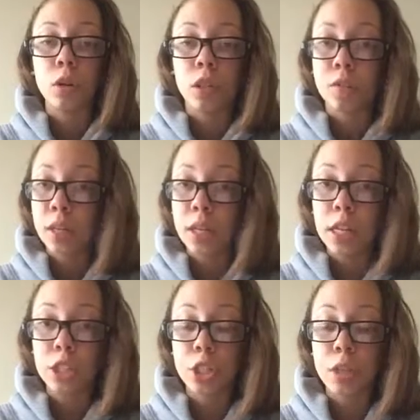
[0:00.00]
will live in a
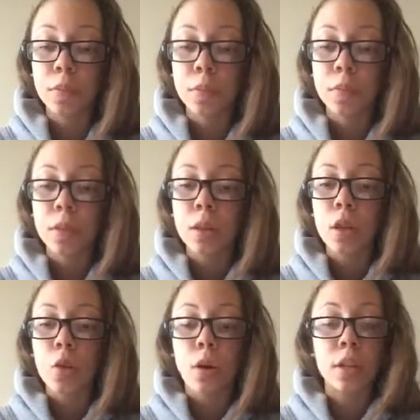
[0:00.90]
nation
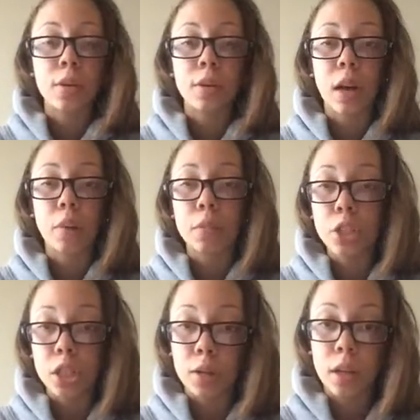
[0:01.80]
where they will not be
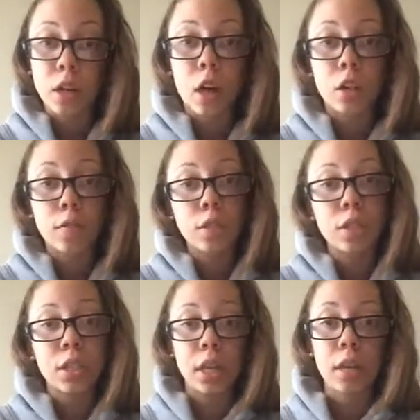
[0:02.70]
judged by the color of their
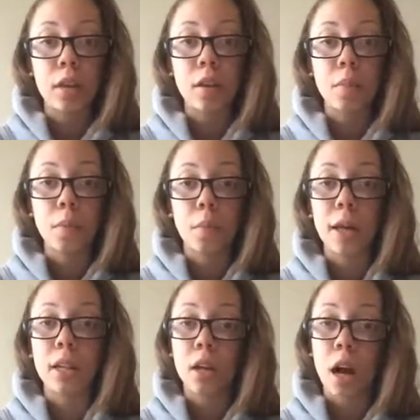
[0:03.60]
skin, but
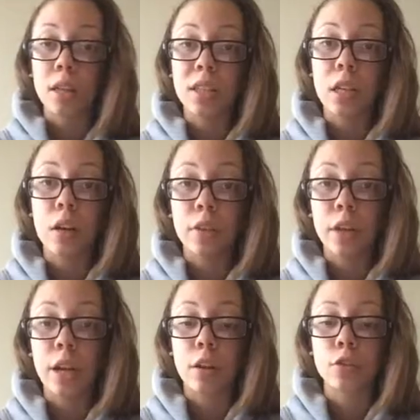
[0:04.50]
by the content of
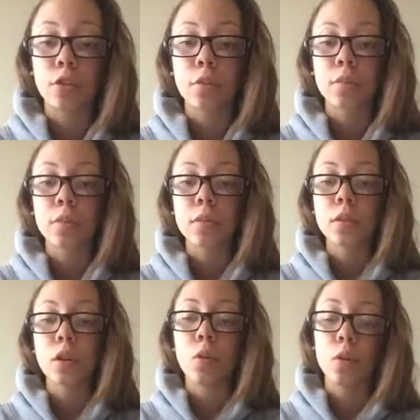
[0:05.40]
their character,
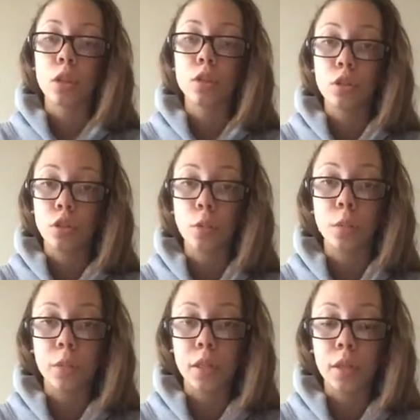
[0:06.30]
according to
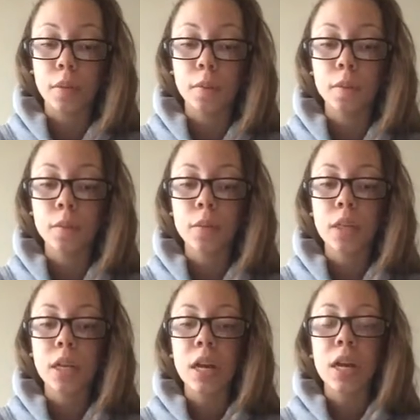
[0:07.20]
Noble Media.
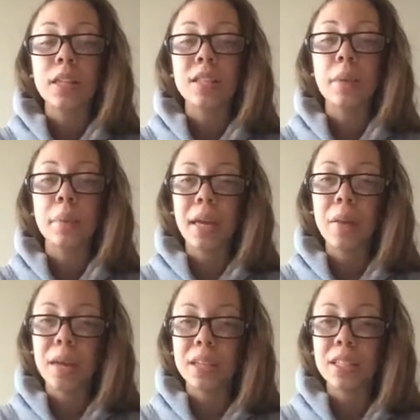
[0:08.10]
The
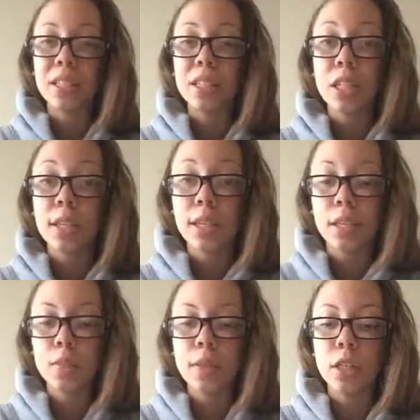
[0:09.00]
main message in
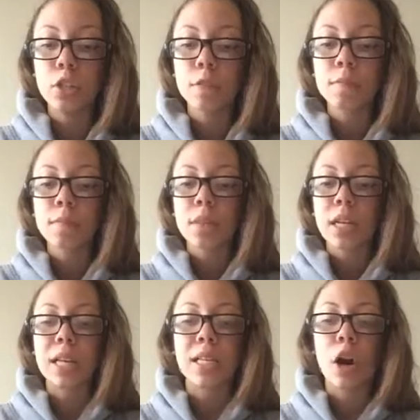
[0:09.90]
King's speech
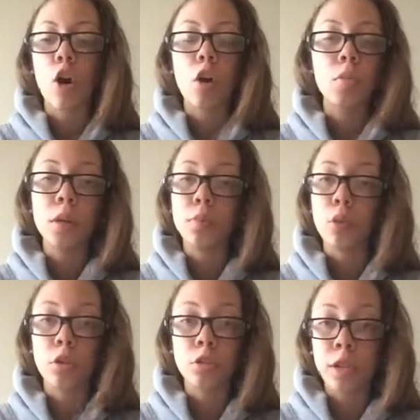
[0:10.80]
is that all
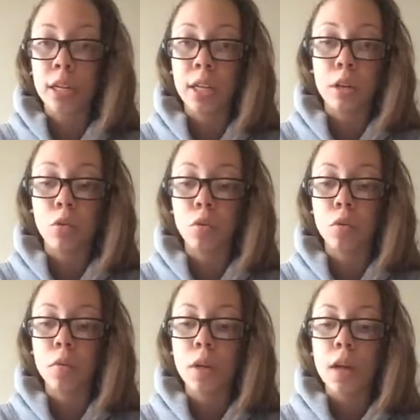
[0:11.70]
people are created equal,